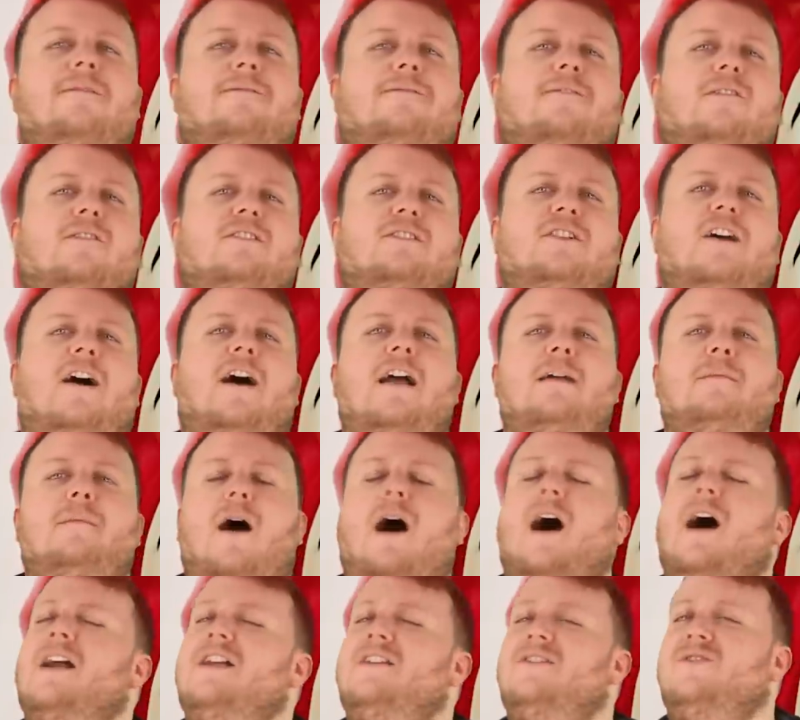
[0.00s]
the first time
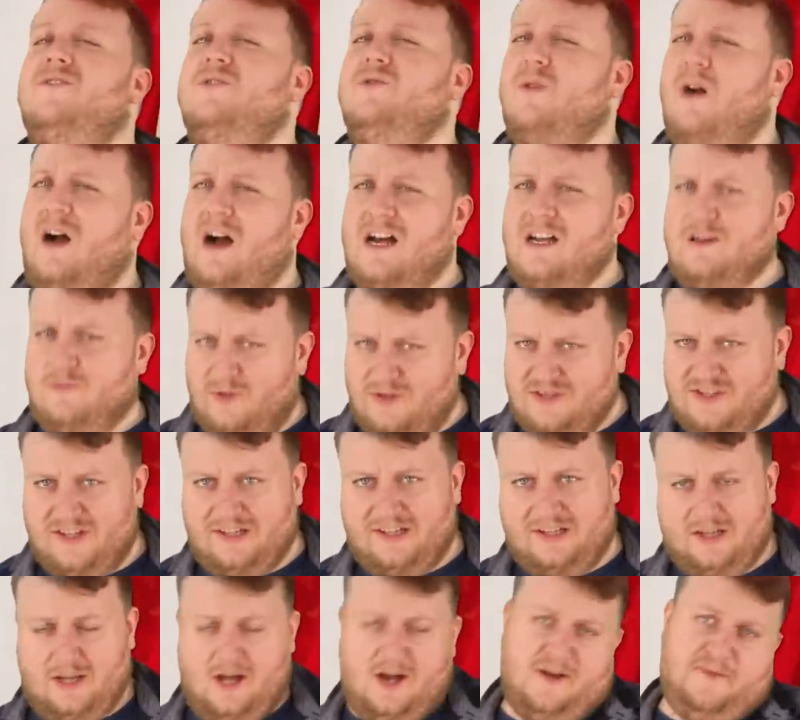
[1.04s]
I knew I was
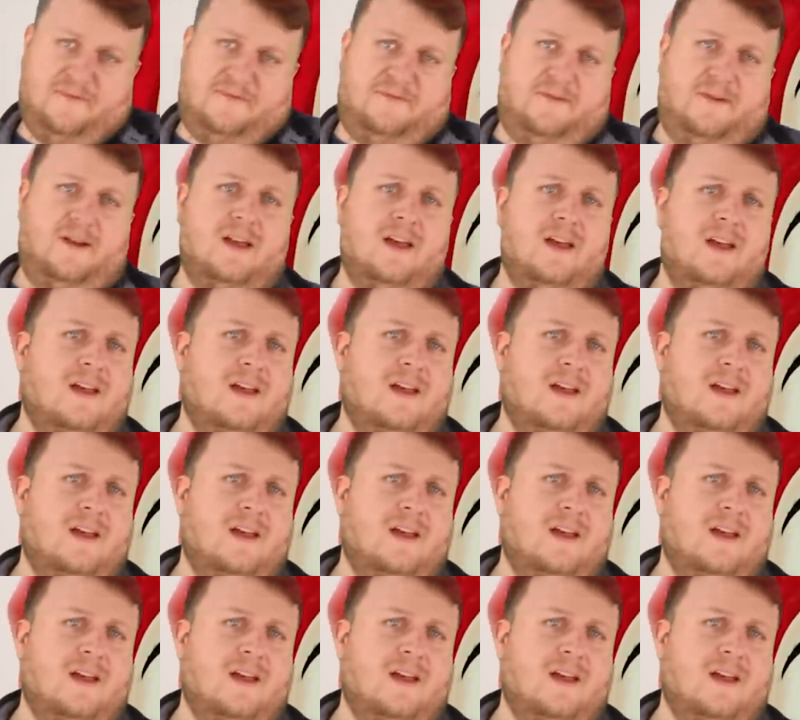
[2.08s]
in love.